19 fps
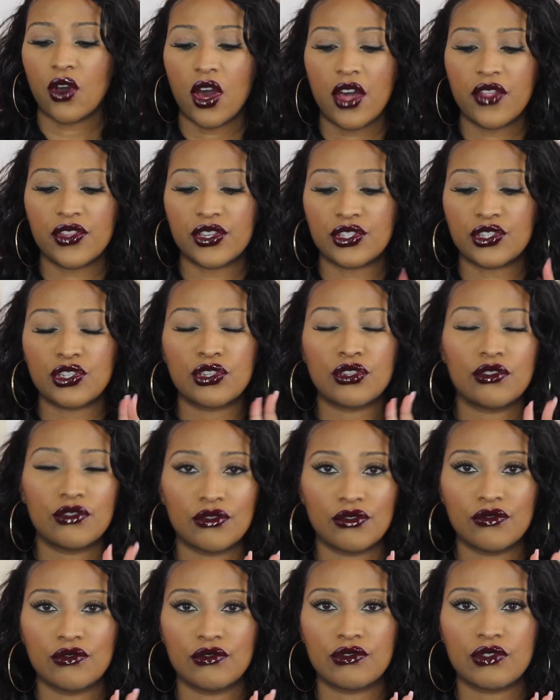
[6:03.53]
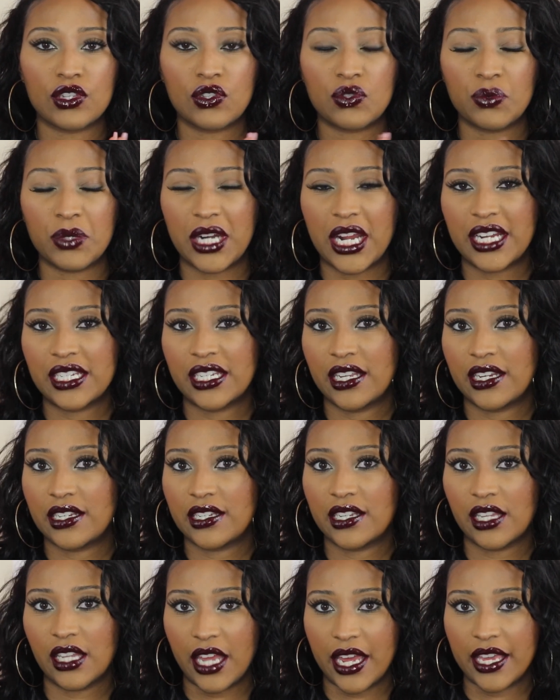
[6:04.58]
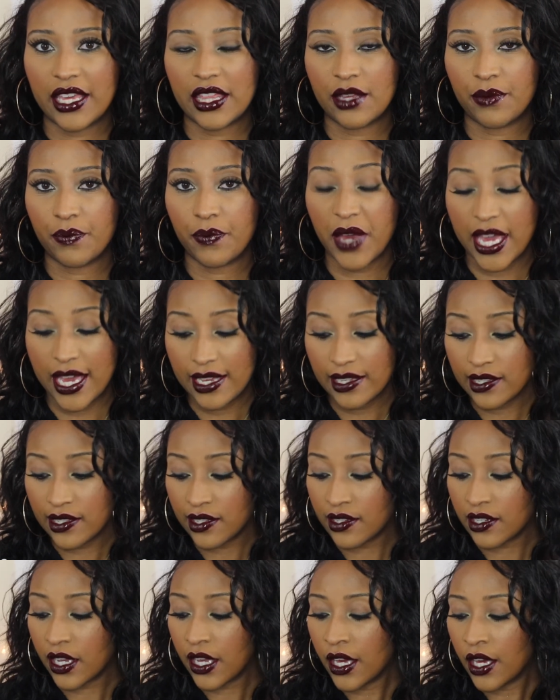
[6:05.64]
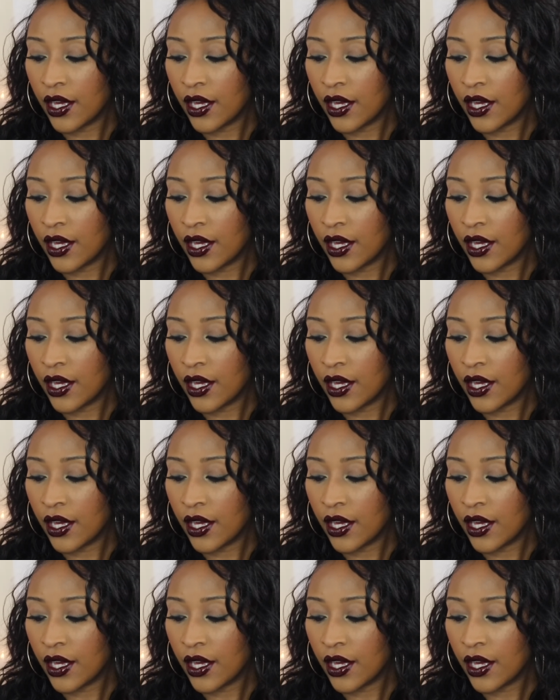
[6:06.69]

all the twos is what I tend to like the best.